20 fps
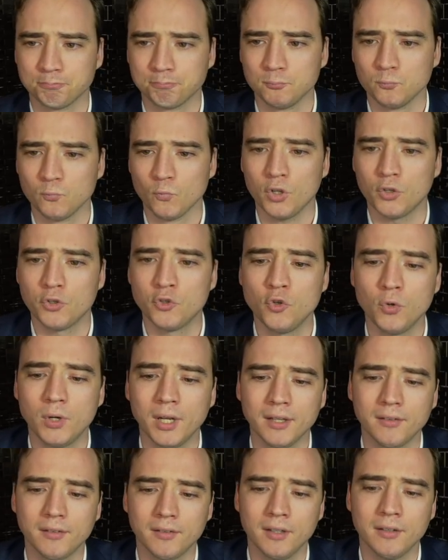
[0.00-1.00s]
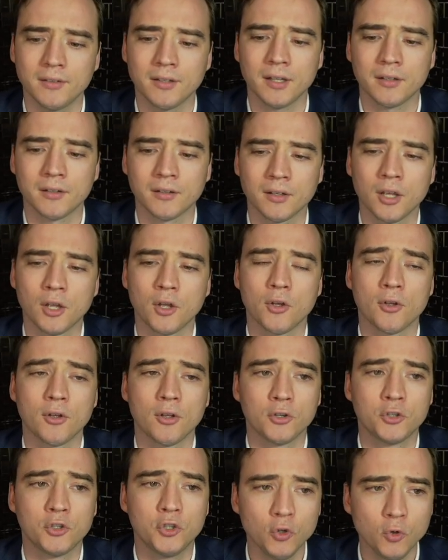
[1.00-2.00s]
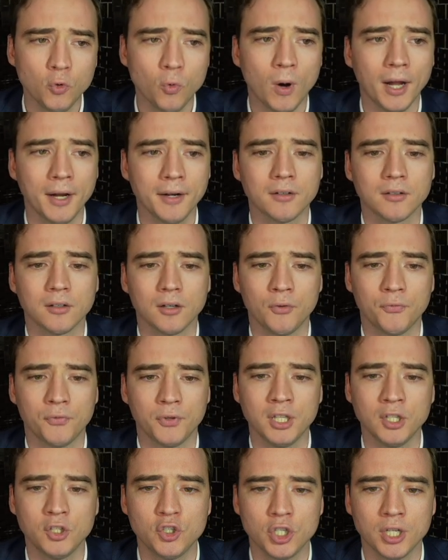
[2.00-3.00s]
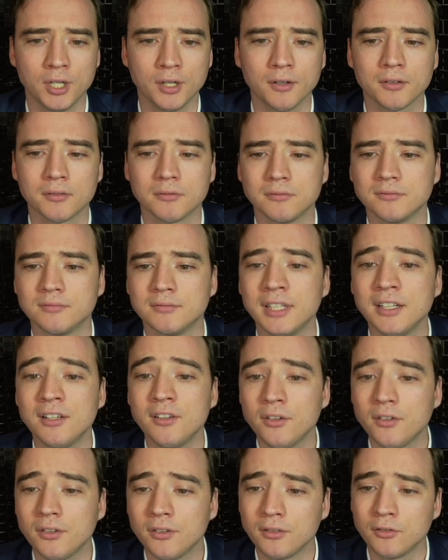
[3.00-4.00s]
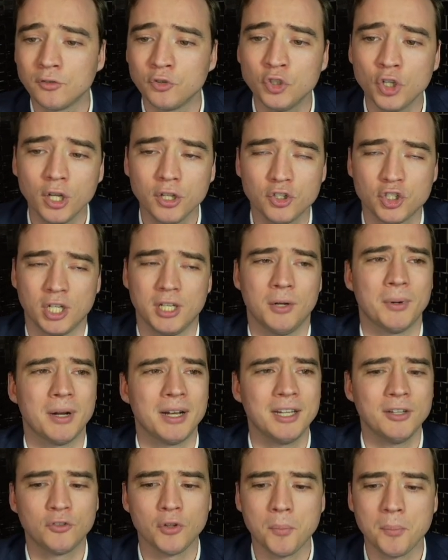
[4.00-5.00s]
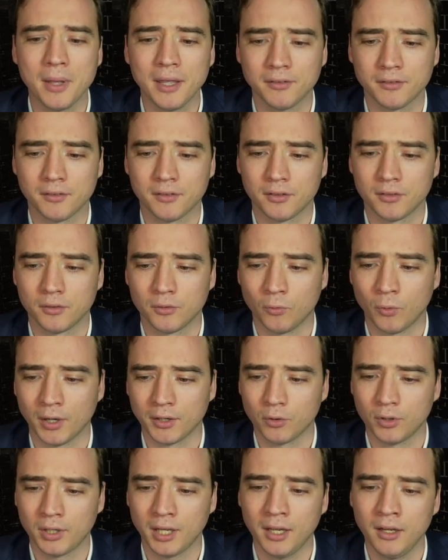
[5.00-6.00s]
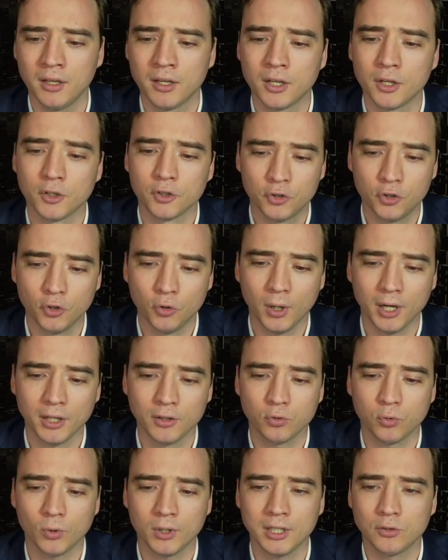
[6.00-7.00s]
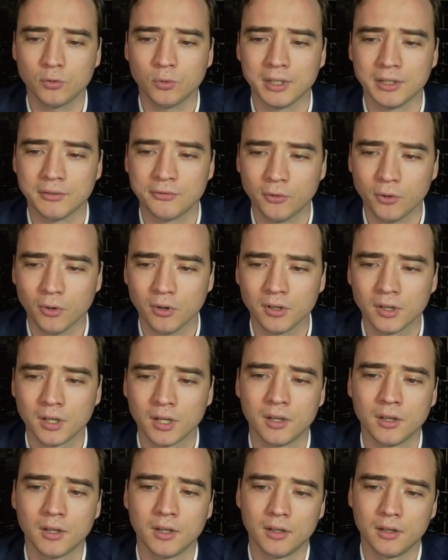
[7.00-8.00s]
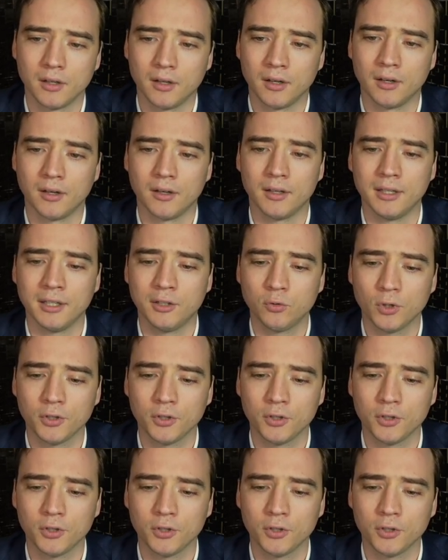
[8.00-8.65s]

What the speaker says: you can see that Q1 of each year is not generally the best one, okay? Q1 2024, it was a